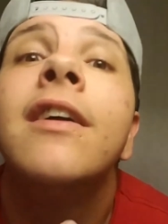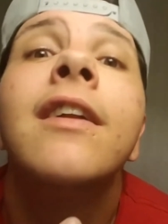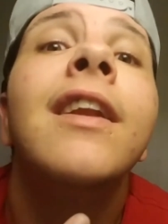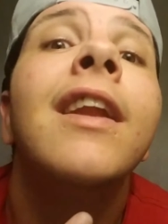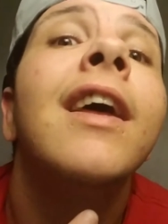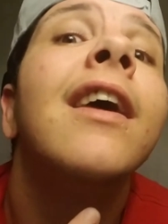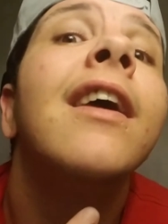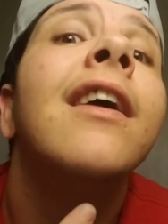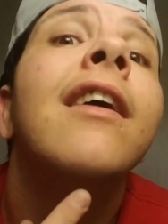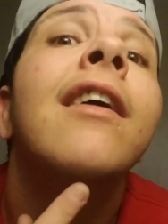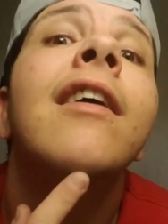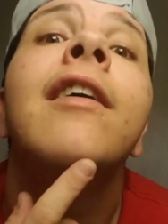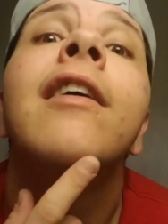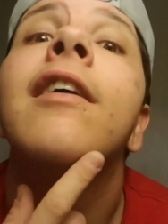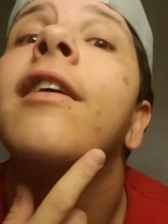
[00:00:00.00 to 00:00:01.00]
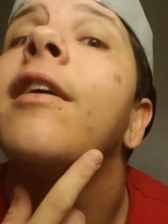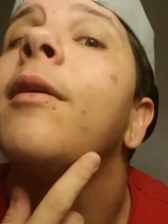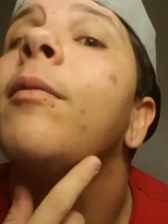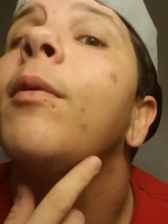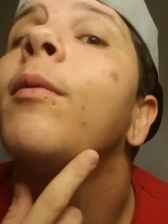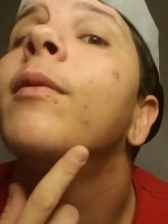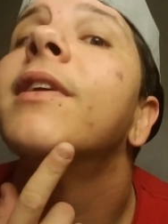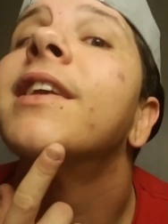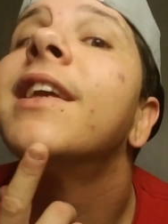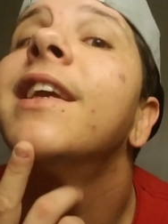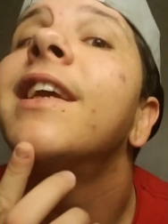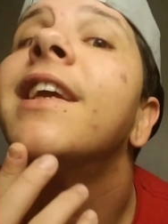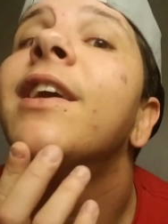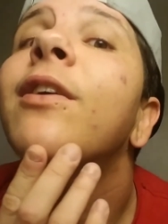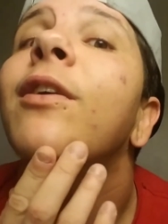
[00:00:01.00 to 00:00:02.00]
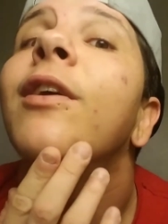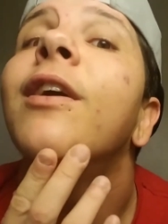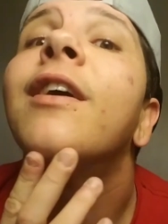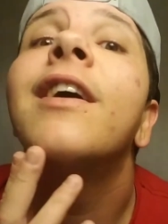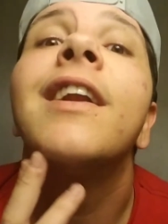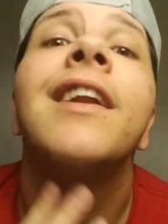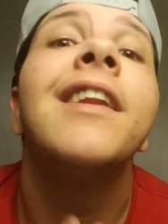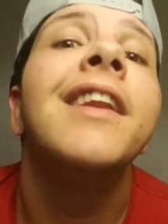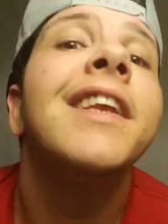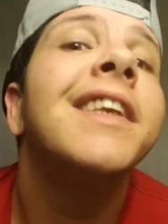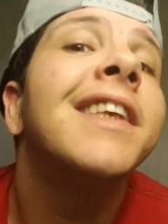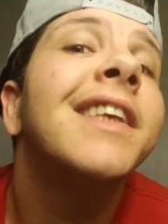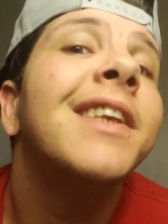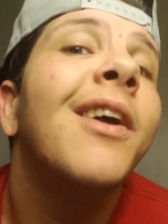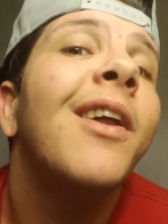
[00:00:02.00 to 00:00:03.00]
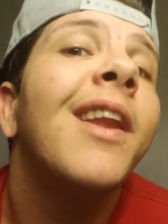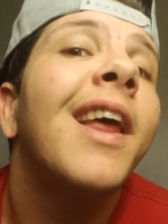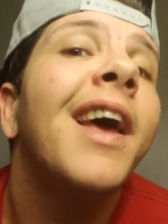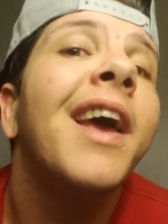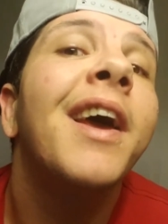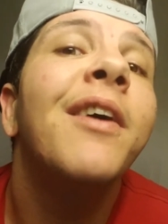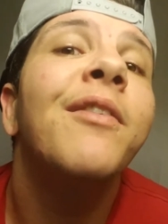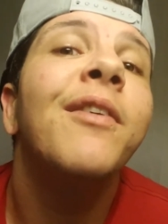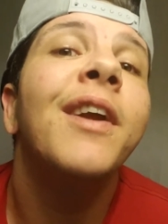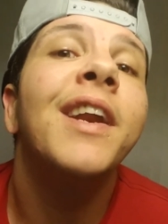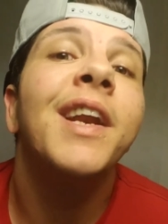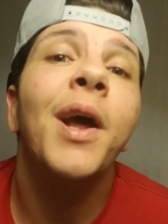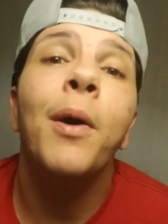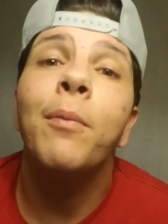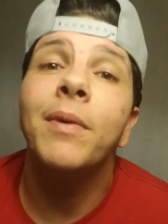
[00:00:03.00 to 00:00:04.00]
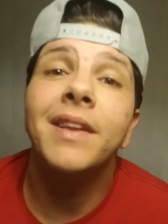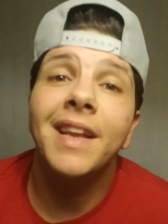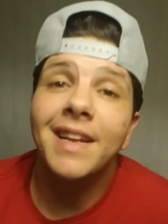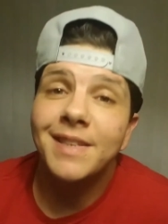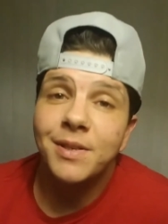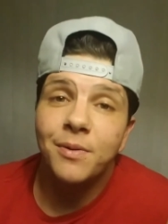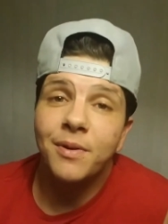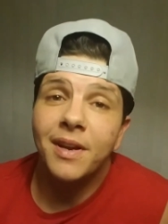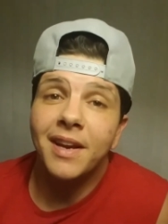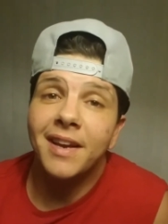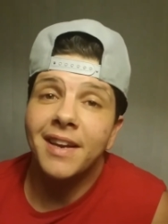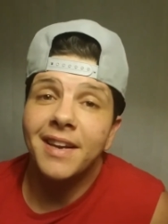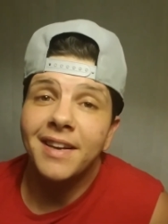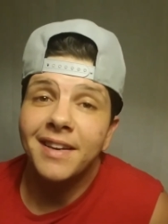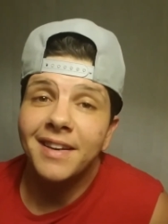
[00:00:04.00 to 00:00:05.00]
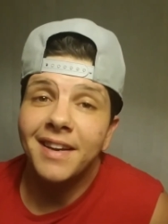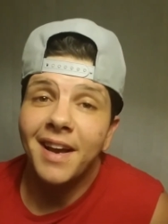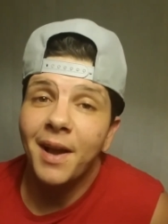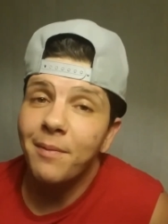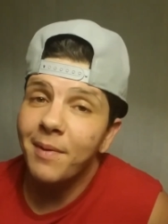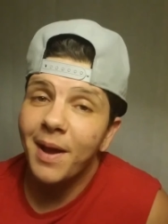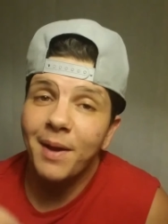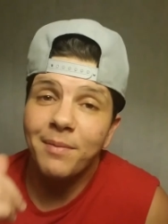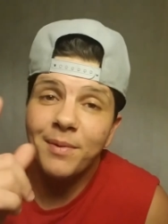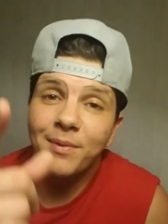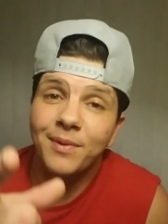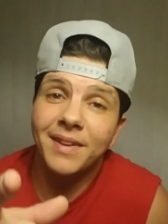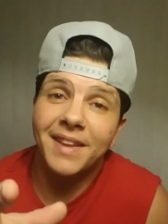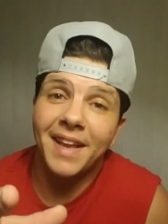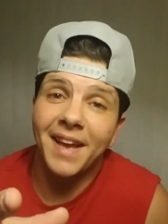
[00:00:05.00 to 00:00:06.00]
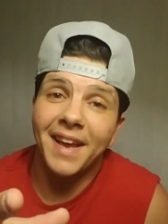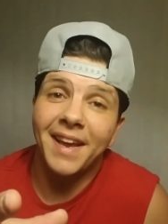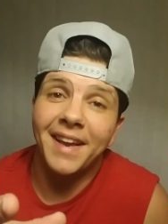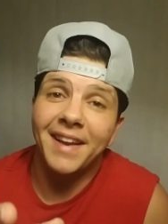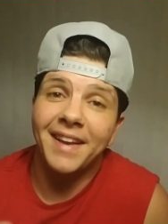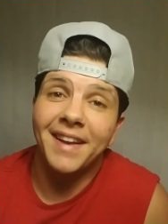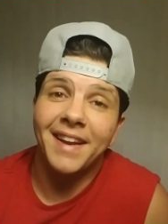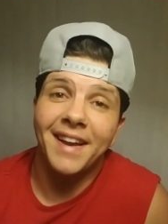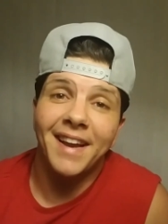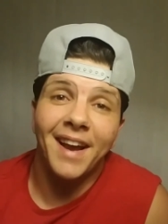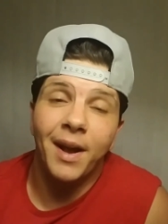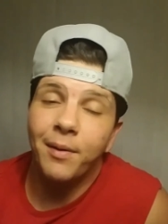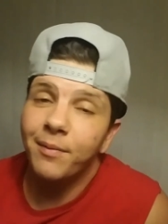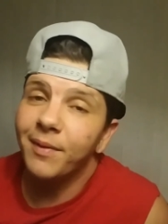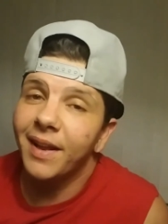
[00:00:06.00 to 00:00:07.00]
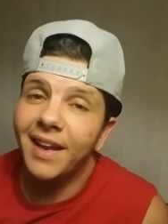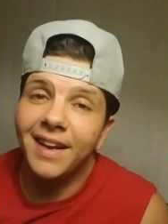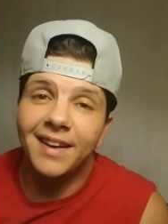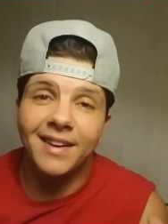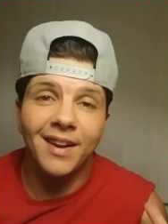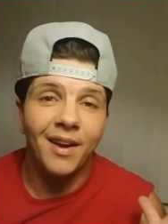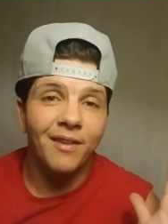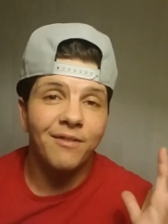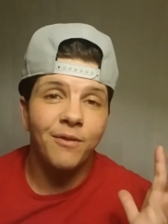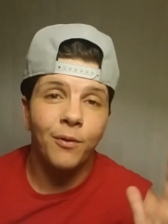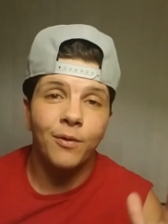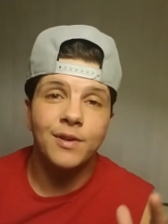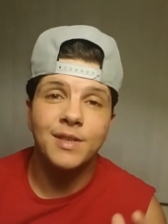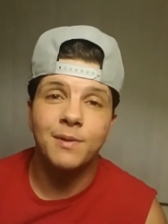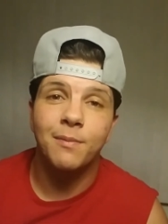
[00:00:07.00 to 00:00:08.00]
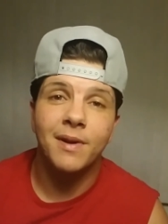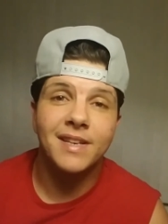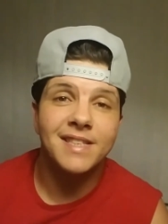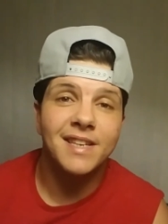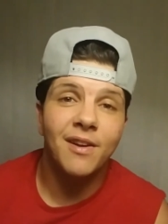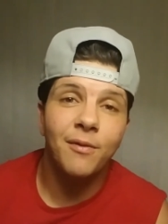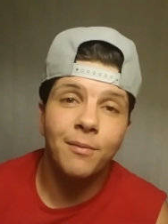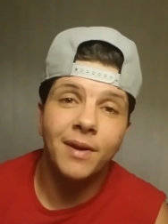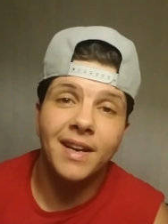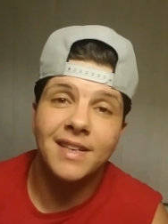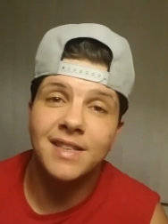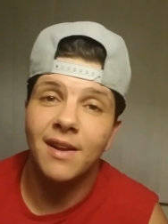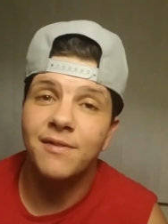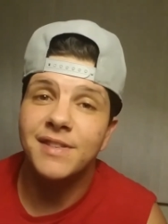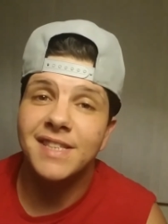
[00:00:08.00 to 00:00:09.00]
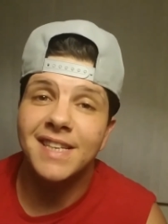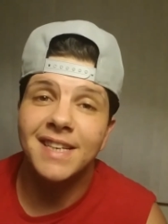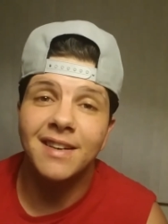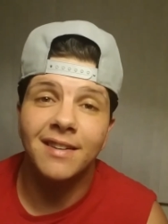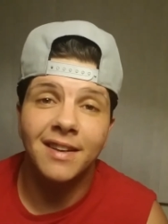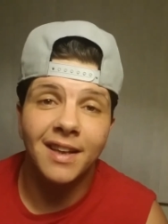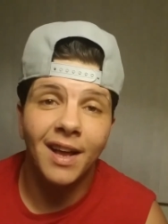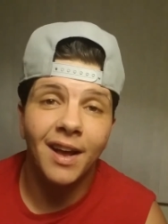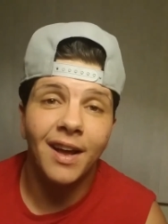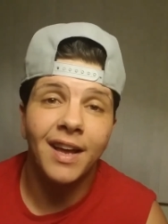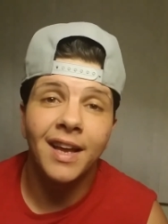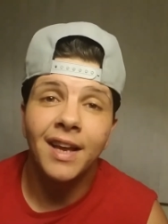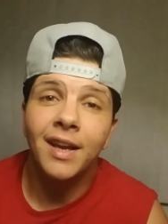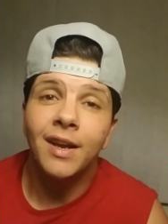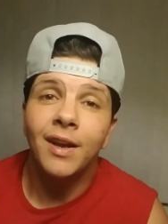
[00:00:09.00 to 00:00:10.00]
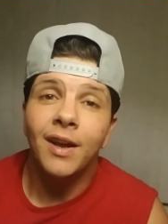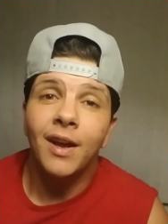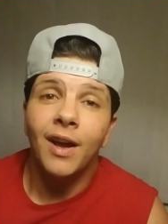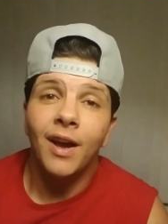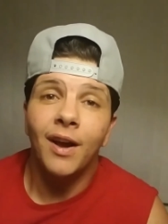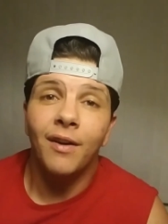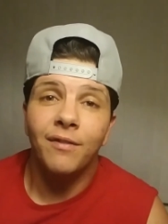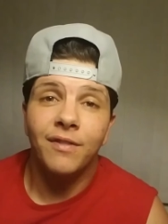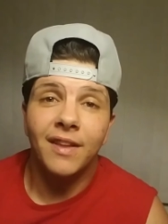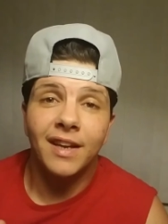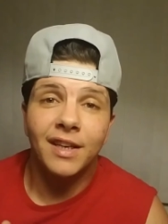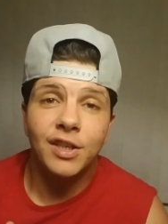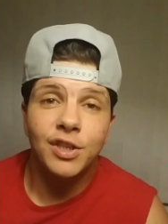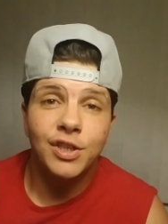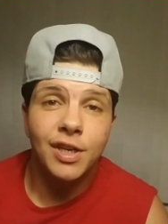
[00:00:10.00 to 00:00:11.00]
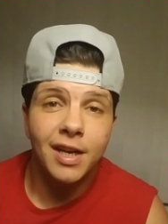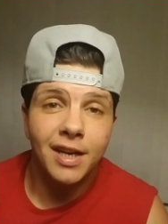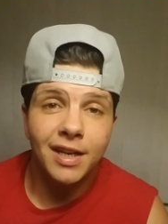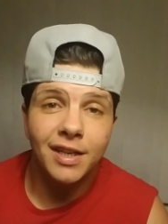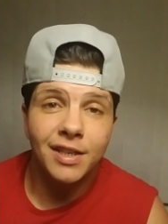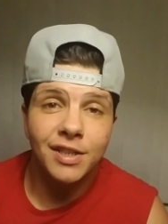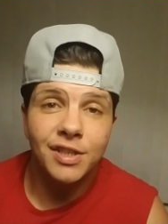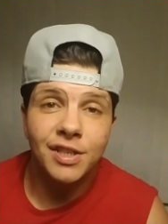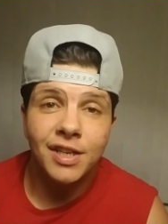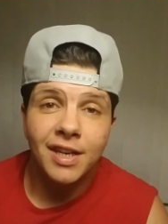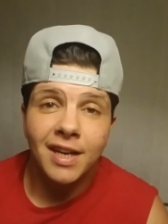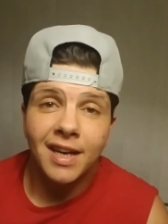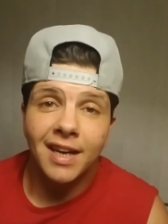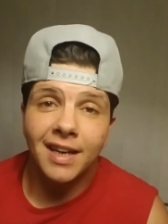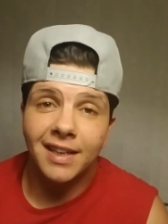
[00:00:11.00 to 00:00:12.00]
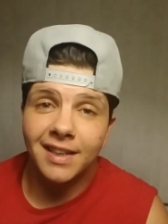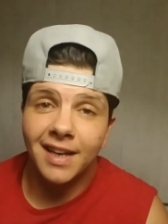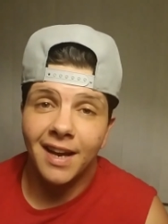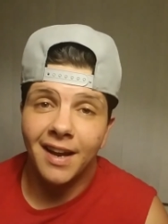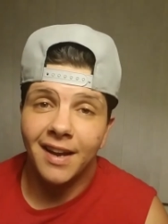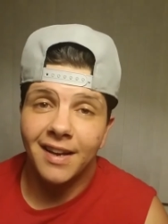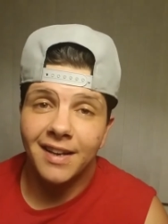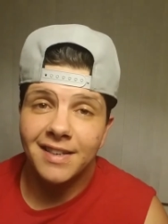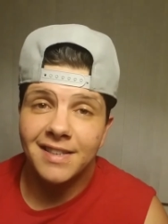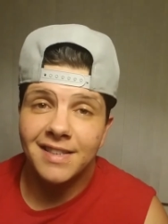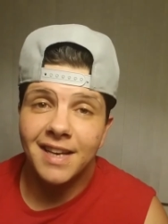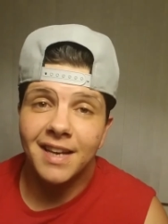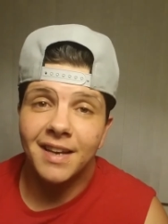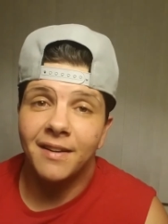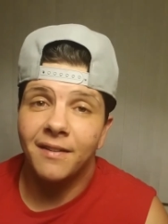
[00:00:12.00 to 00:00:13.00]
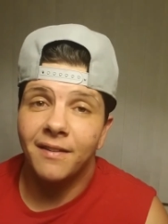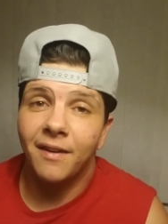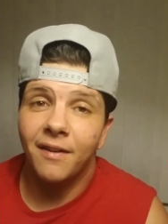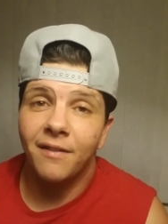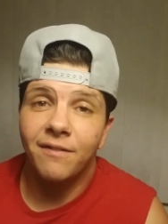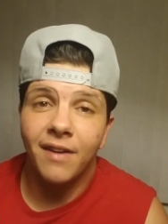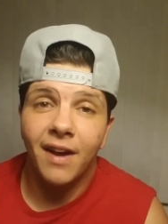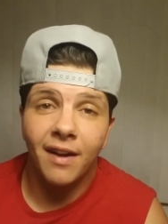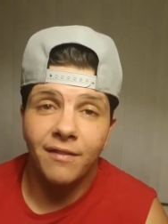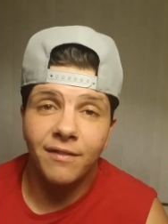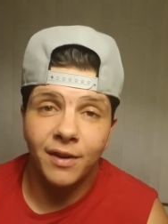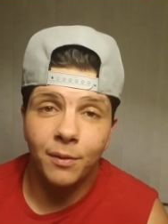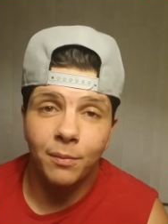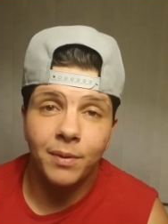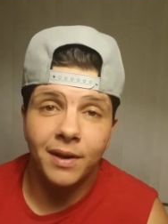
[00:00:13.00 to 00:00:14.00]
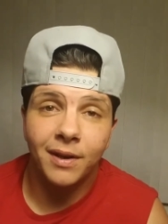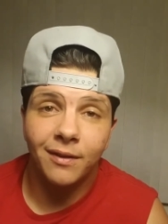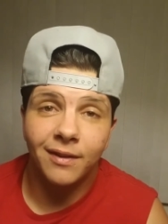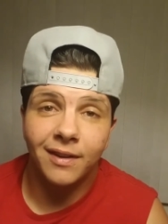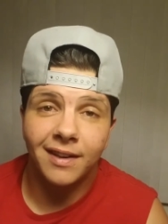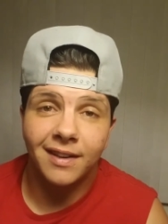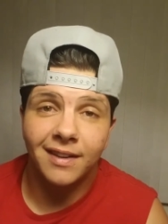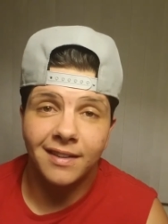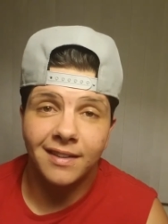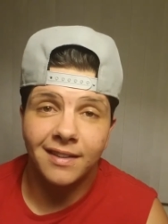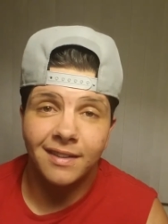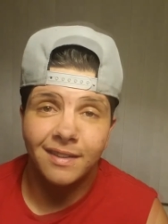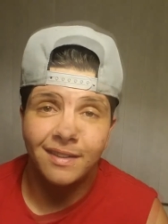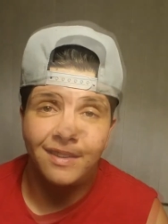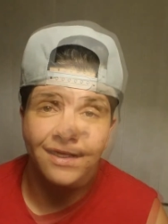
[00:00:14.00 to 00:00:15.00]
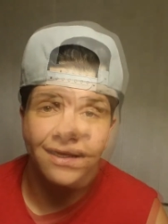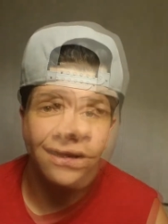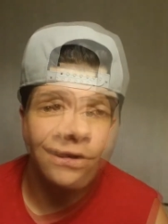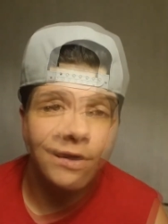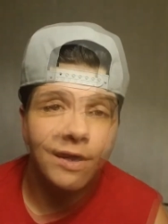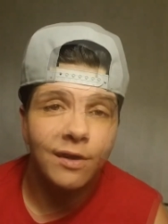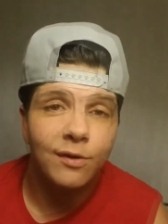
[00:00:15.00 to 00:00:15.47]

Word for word: like, I'm almost a year on, and this is all I have right now, but that's okay. I'm happy with that. I'm like not forcing myself because I've seen a lot of things change in guys in a five year period. So facial hair